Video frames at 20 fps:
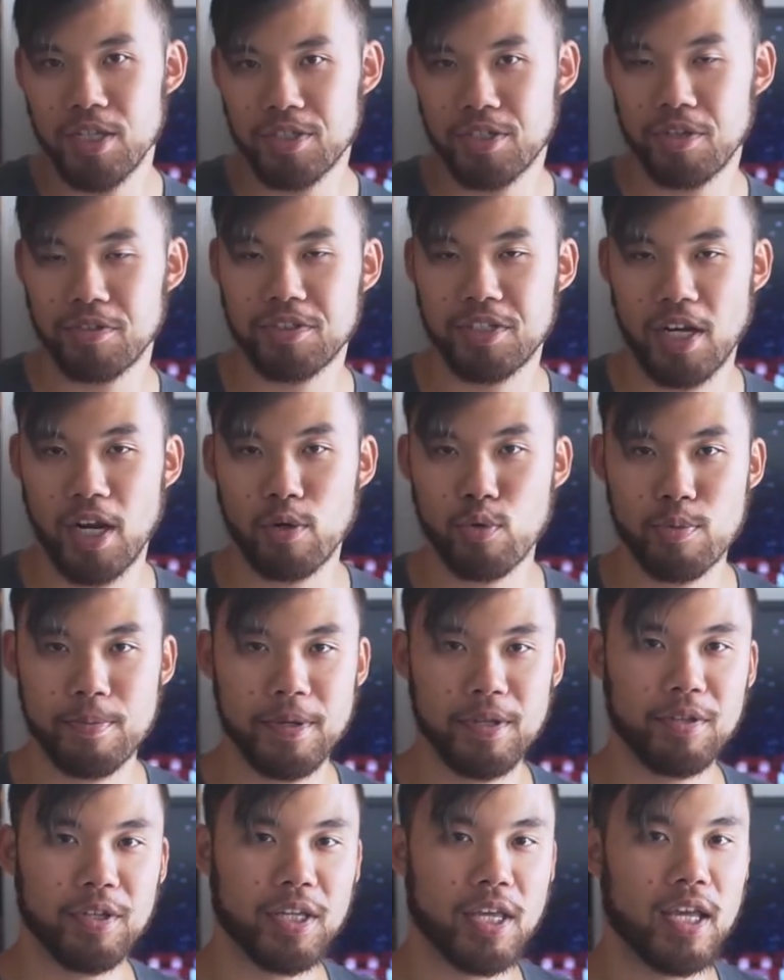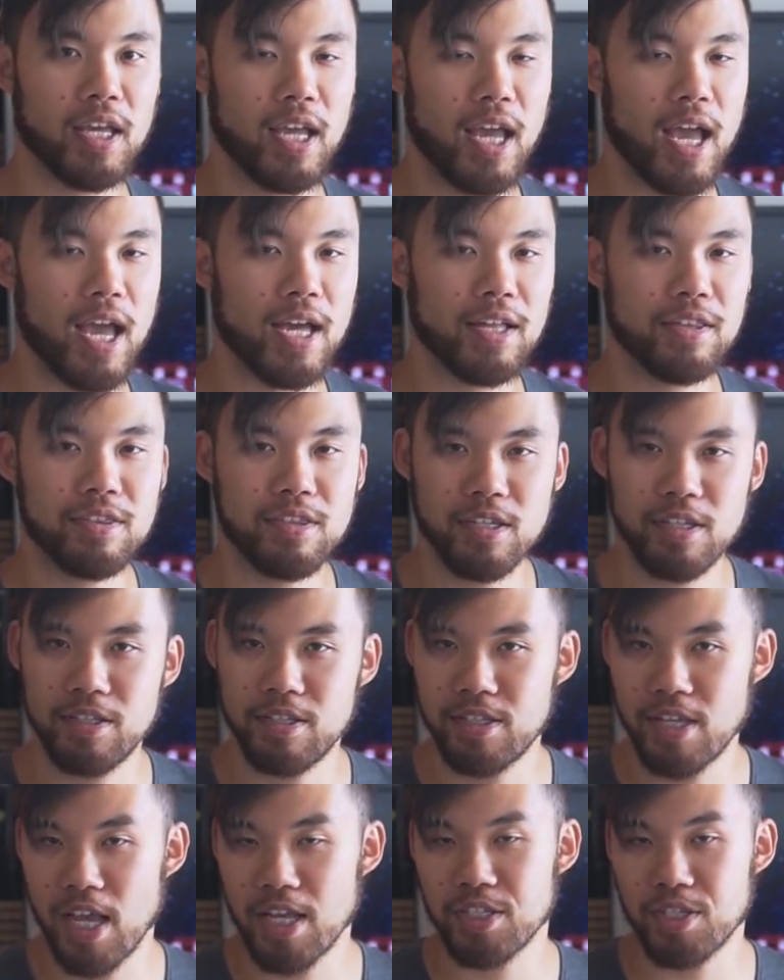So today we're going to be looking at the
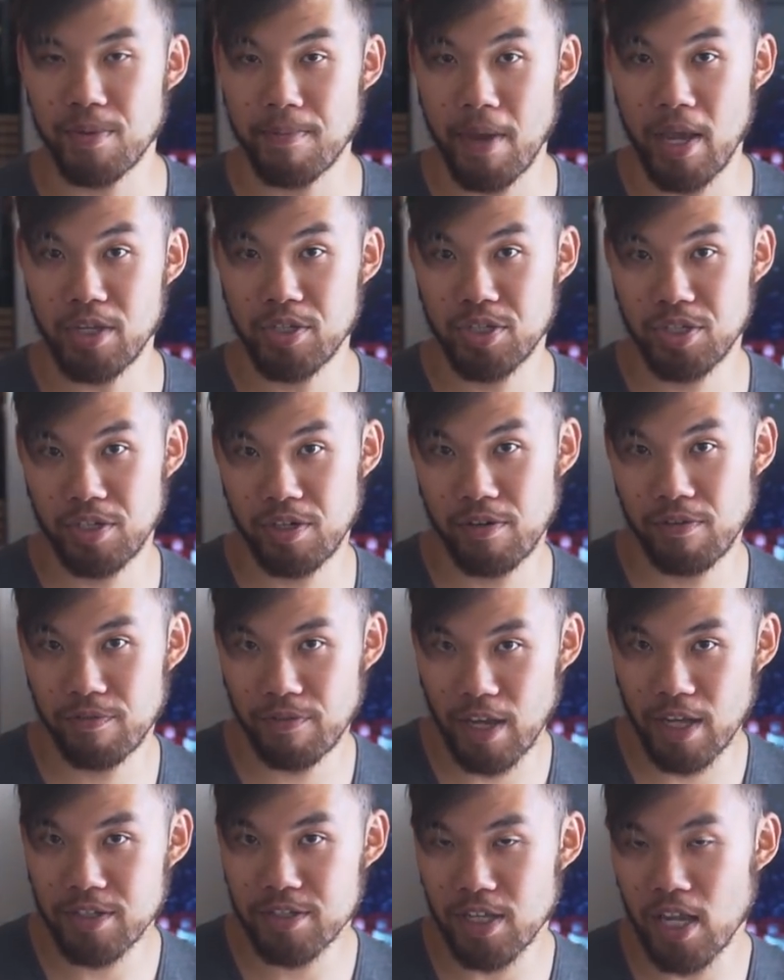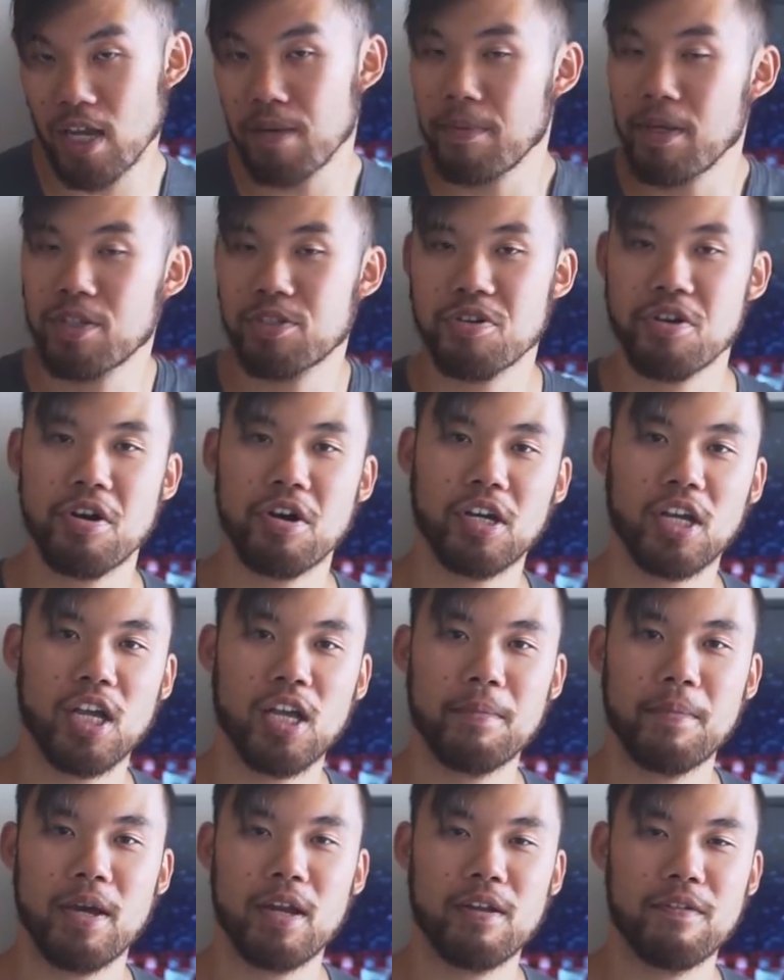decimation event and be
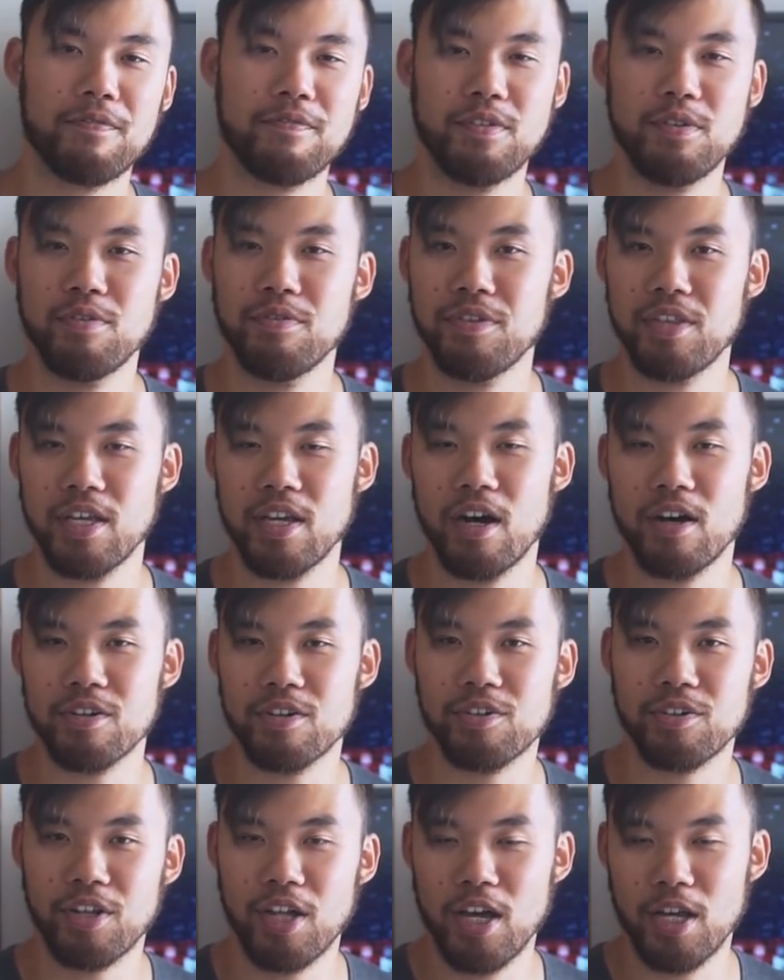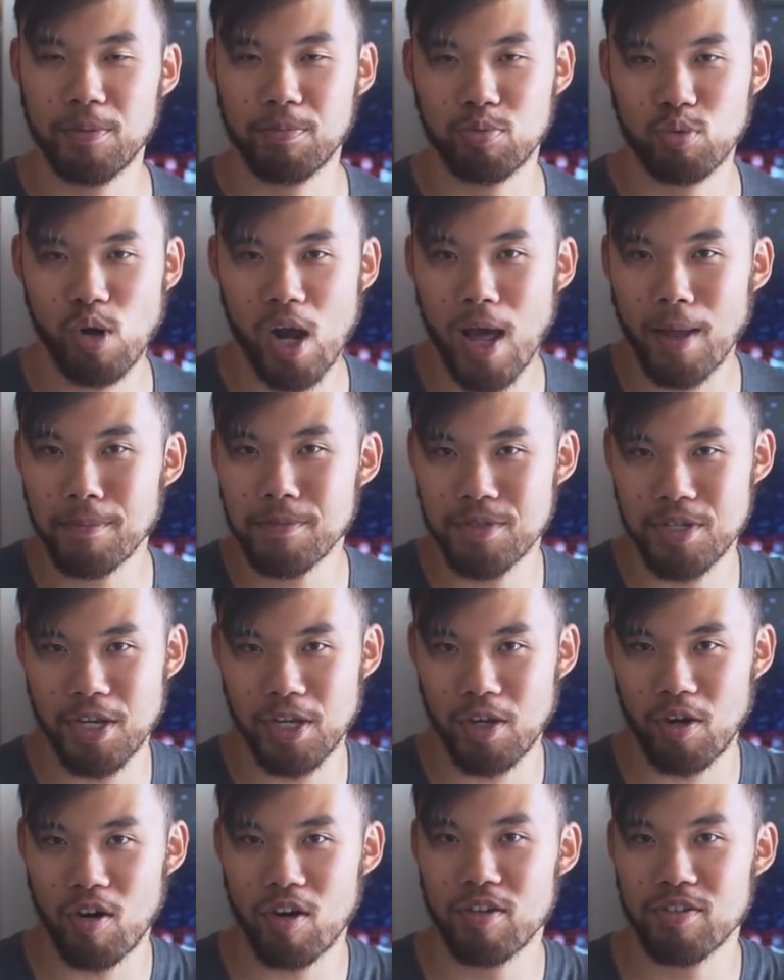talking about a few of the underlying problems
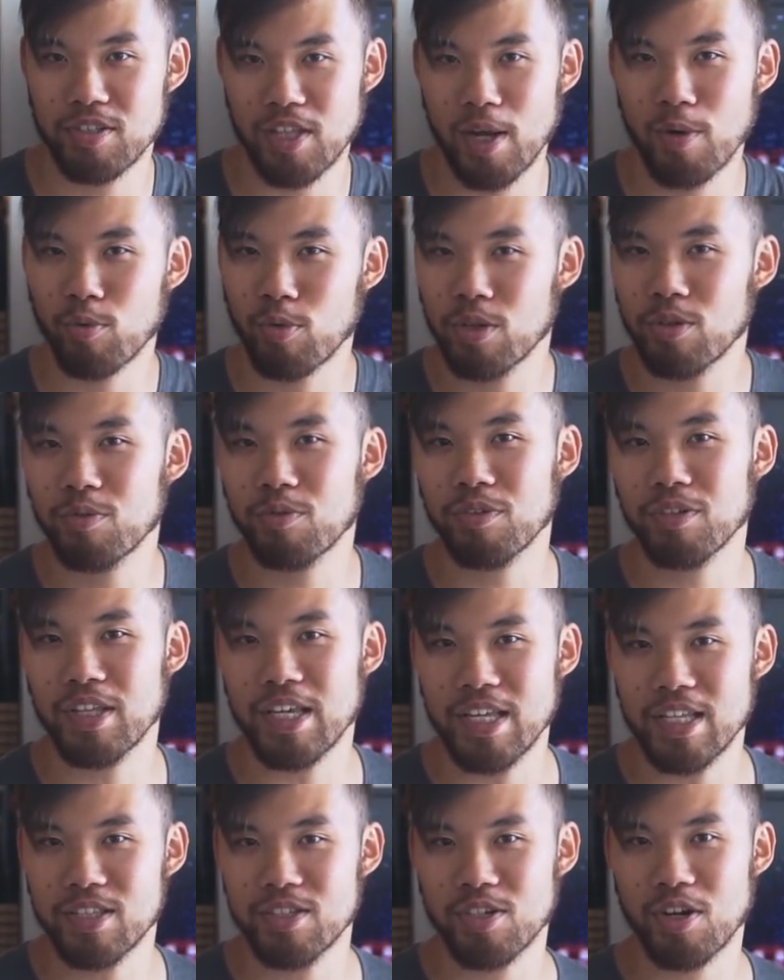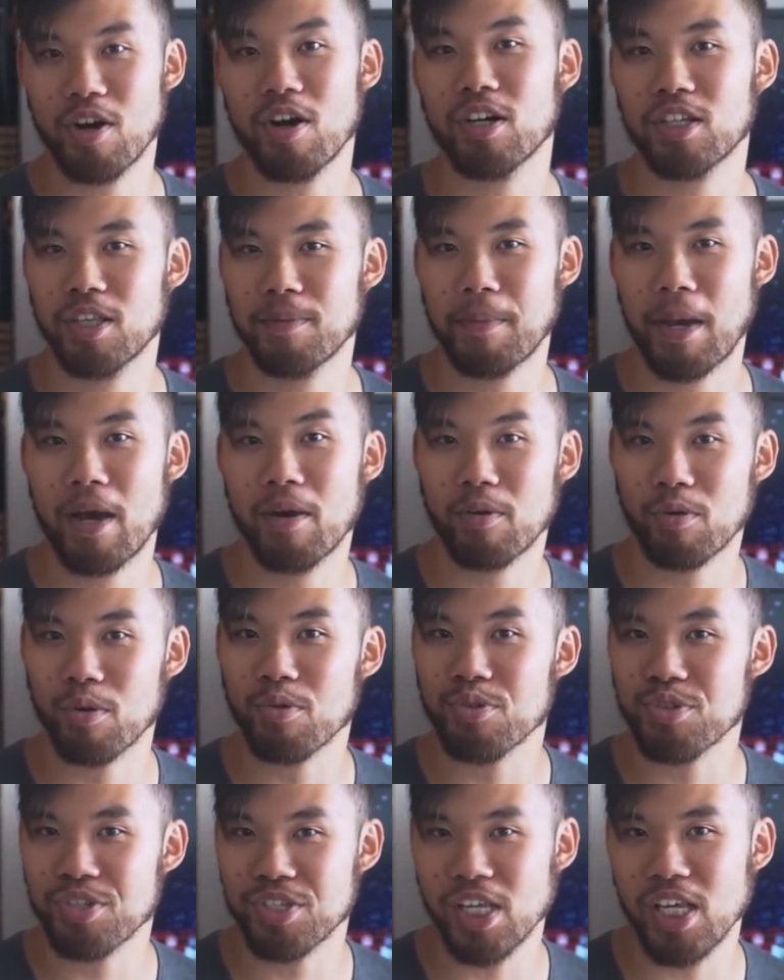it caused that weren't really talked about
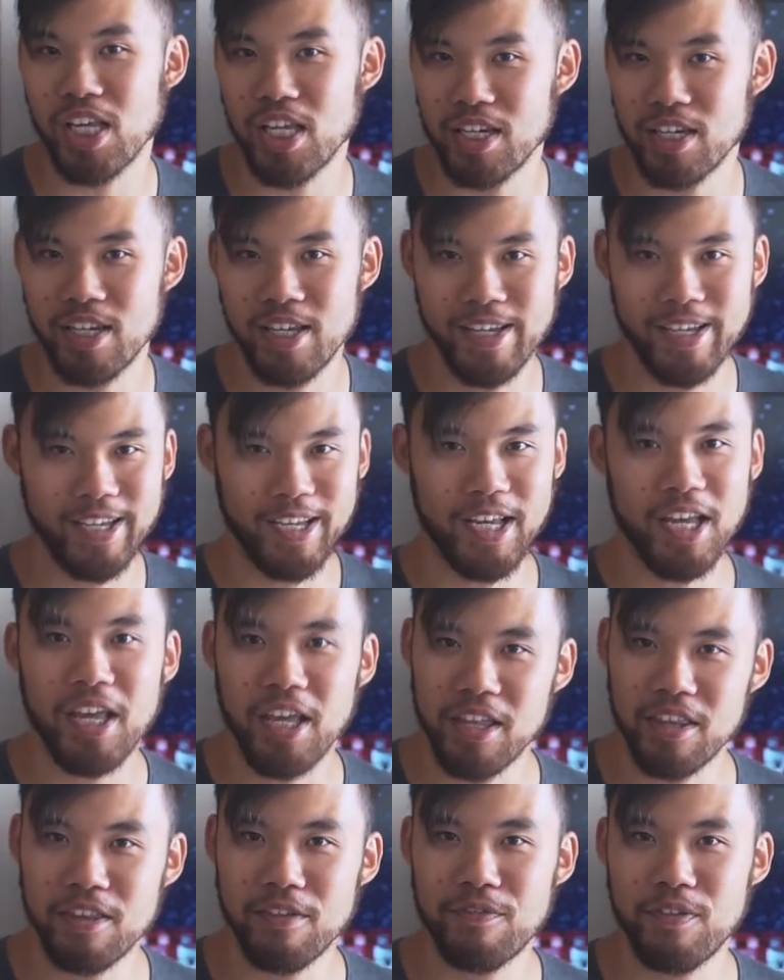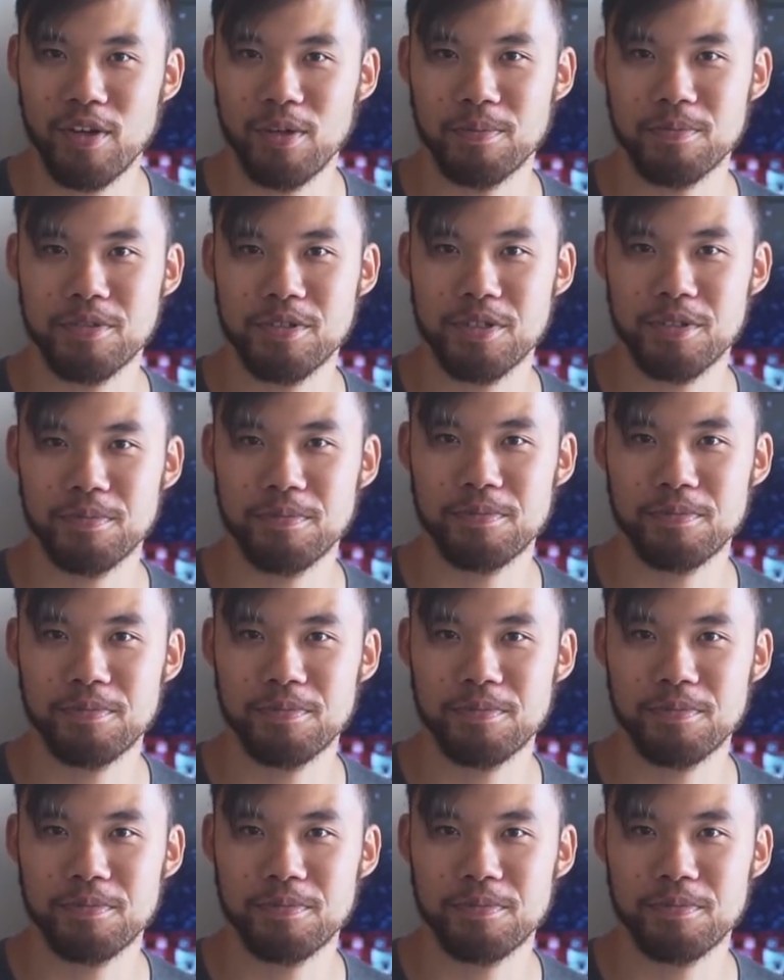or seen in the films.